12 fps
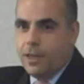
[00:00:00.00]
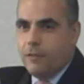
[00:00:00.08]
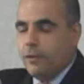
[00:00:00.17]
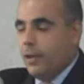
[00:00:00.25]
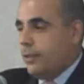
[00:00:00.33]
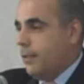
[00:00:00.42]
I
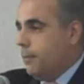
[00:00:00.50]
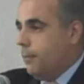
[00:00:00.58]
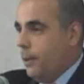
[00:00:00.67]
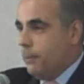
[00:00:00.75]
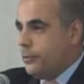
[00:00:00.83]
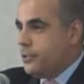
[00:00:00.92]
have not done
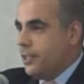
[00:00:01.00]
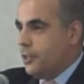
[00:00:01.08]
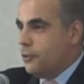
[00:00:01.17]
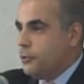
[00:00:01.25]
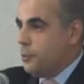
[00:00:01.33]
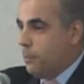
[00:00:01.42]
bumper
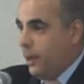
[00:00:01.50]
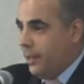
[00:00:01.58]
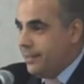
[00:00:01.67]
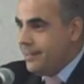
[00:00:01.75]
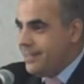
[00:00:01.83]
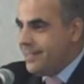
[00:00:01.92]
stickers or
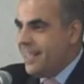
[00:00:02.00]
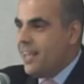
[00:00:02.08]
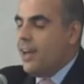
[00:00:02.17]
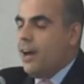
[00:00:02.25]
buttons.